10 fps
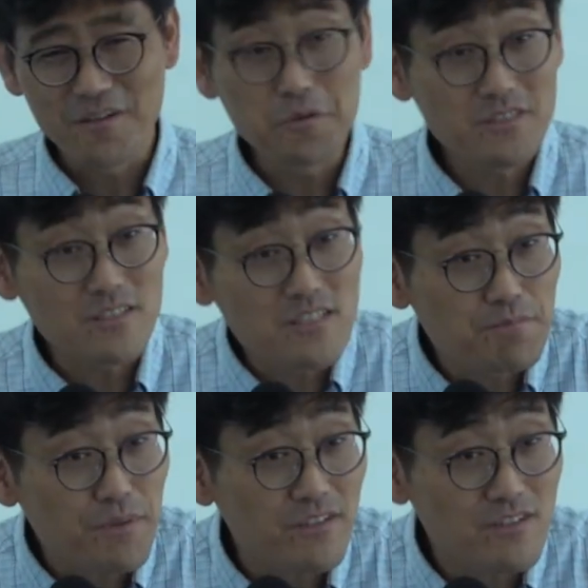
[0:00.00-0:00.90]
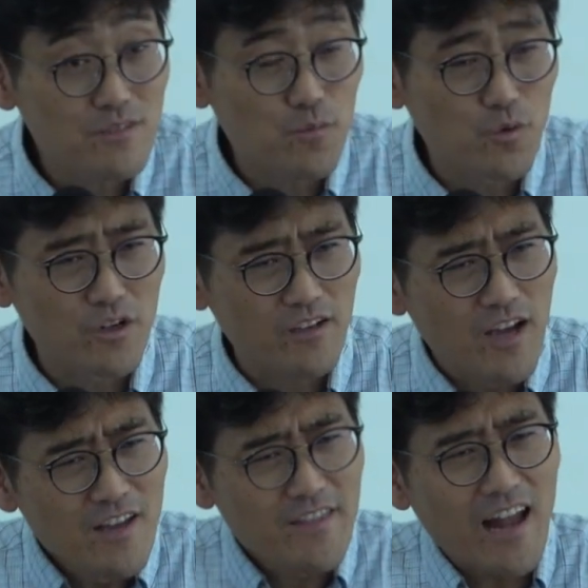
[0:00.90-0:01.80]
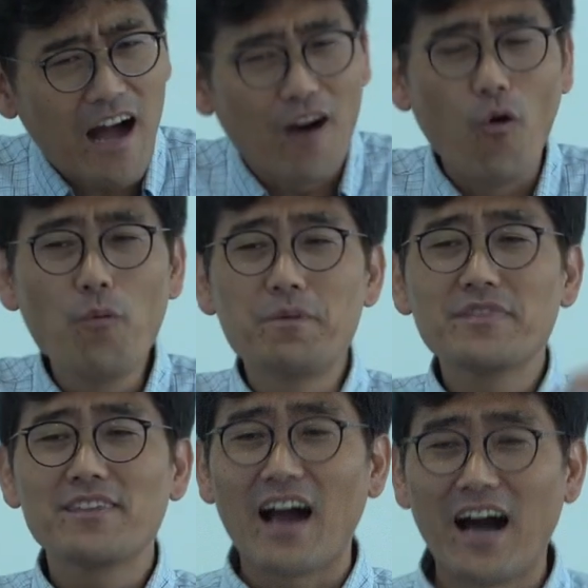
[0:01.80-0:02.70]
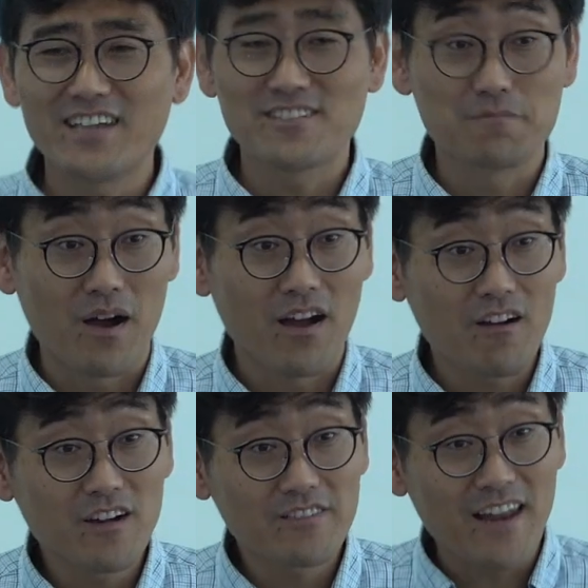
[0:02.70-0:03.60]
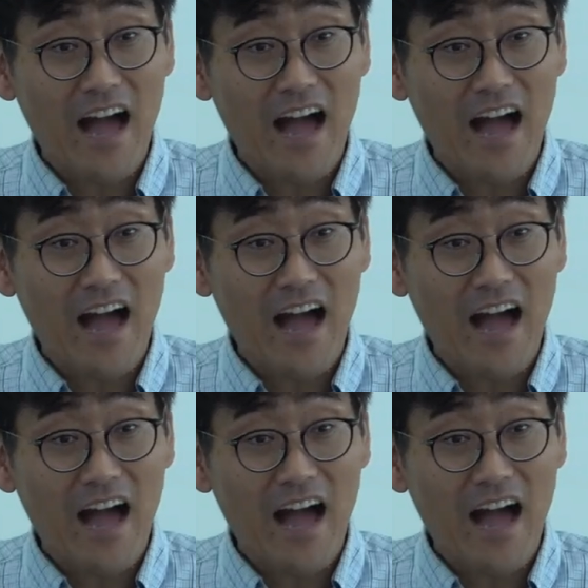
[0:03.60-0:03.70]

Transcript: It was the Spirit's work that opened the eyes of my heart,